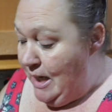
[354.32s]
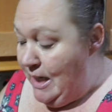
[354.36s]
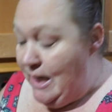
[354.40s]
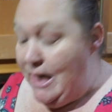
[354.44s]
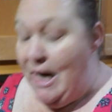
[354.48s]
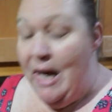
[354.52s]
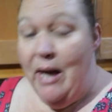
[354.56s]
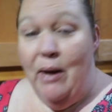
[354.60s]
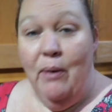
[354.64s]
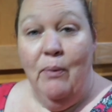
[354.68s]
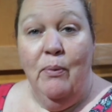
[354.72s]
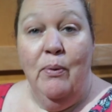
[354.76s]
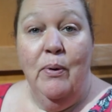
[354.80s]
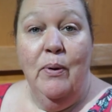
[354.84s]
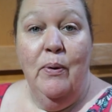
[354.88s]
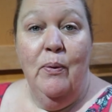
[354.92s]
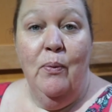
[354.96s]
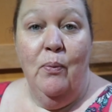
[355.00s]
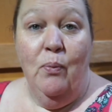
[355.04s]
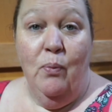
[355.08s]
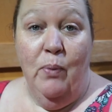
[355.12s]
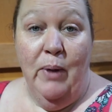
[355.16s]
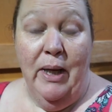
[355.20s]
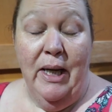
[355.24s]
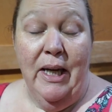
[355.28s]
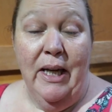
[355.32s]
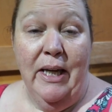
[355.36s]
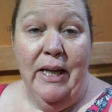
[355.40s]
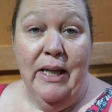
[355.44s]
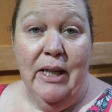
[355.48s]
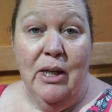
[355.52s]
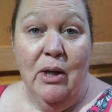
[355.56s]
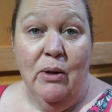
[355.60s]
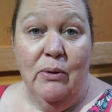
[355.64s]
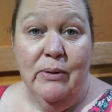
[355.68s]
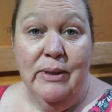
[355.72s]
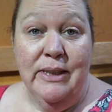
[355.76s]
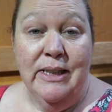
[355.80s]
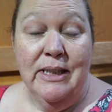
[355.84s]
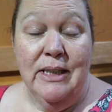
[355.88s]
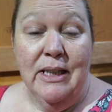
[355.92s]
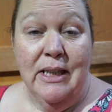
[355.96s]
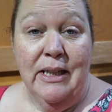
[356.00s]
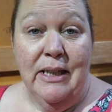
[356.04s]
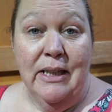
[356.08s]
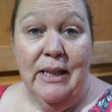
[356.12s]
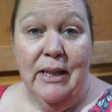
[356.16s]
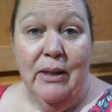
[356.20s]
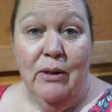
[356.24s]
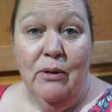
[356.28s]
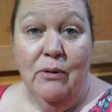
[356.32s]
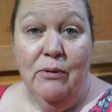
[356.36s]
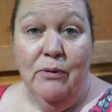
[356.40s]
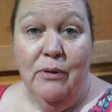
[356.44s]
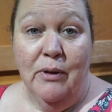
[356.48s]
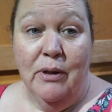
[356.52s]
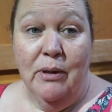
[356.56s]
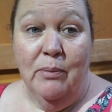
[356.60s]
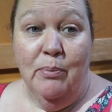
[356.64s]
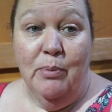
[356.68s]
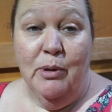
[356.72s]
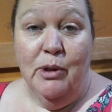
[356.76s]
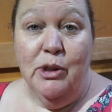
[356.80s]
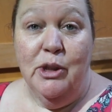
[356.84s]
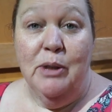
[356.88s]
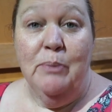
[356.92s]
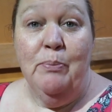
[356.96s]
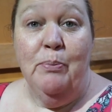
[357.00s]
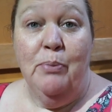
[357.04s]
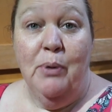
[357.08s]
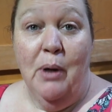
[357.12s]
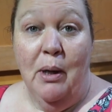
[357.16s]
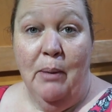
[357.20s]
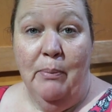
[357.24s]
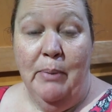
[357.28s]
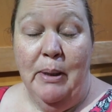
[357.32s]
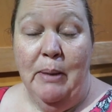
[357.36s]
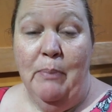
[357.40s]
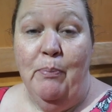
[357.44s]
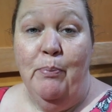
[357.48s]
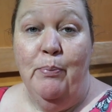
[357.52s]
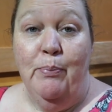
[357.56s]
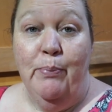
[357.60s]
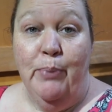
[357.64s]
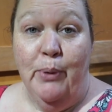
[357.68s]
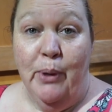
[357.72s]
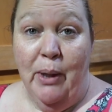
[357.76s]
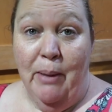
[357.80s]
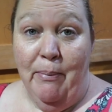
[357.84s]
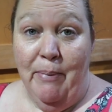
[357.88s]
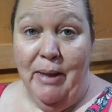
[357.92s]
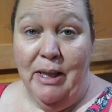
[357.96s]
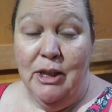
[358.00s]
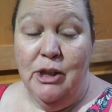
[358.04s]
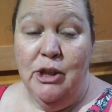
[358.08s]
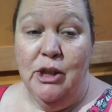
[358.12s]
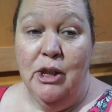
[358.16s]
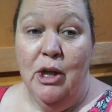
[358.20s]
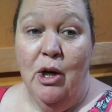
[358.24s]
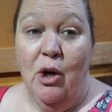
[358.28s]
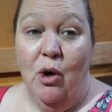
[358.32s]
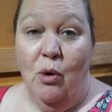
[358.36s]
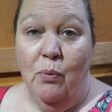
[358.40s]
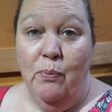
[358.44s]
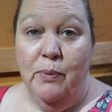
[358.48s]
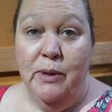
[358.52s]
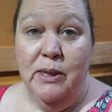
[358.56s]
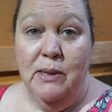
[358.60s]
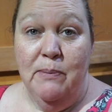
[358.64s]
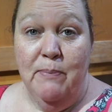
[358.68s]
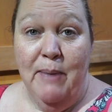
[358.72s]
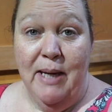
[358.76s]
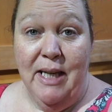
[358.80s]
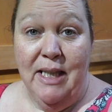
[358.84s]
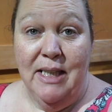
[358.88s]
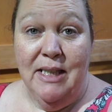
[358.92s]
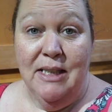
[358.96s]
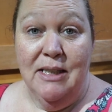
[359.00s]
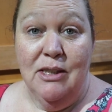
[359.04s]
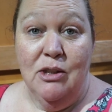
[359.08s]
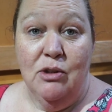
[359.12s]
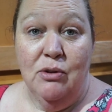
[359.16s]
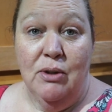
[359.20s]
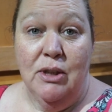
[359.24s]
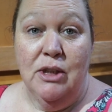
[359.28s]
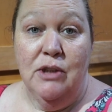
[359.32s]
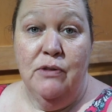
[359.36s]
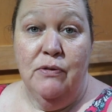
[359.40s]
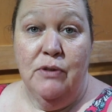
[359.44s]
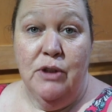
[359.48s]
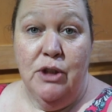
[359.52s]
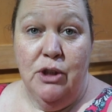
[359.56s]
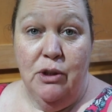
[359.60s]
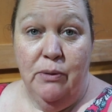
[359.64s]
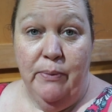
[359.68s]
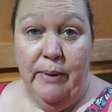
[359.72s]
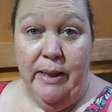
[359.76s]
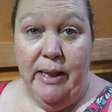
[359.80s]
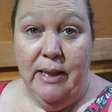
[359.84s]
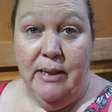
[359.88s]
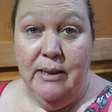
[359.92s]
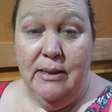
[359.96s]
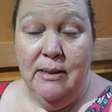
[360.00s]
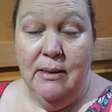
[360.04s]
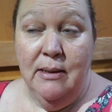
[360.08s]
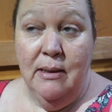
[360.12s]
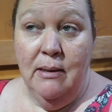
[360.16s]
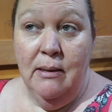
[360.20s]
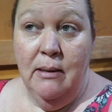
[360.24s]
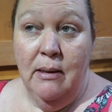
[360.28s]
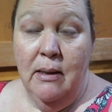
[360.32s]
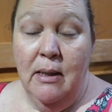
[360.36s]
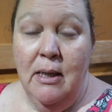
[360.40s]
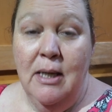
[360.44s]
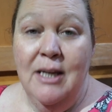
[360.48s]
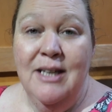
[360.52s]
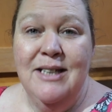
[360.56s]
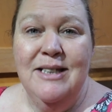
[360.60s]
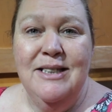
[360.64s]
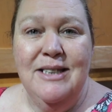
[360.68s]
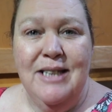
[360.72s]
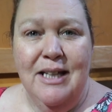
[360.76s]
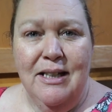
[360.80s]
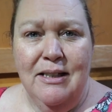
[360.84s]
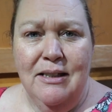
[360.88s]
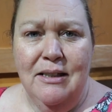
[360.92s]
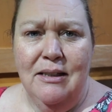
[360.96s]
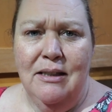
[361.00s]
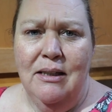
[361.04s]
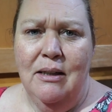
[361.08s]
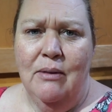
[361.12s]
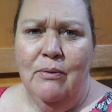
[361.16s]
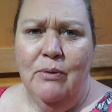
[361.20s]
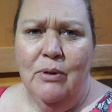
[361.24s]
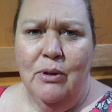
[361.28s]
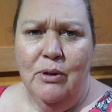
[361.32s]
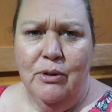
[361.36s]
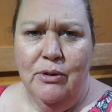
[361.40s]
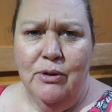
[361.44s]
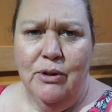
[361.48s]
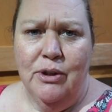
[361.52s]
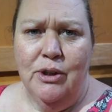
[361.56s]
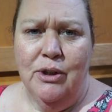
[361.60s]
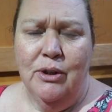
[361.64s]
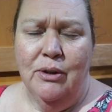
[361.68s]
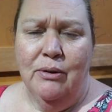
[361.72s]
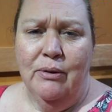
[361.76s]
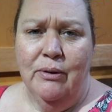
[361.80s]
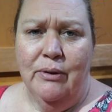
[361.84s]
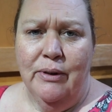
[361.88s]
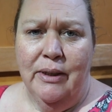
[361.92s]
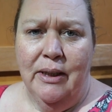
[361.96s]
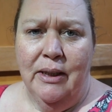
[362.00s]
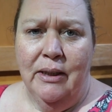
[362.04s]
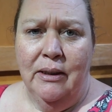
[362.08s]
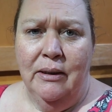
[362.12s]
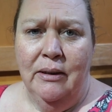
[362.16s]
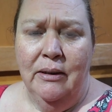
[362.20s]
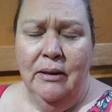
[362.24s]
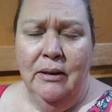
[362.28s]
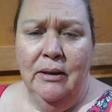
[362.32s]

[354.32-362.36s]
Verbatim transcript: Now, will I go slightly over on the budget? Probably, but I'm actually hoping to make this stretch for 2 weeks. Technically I have €100 then.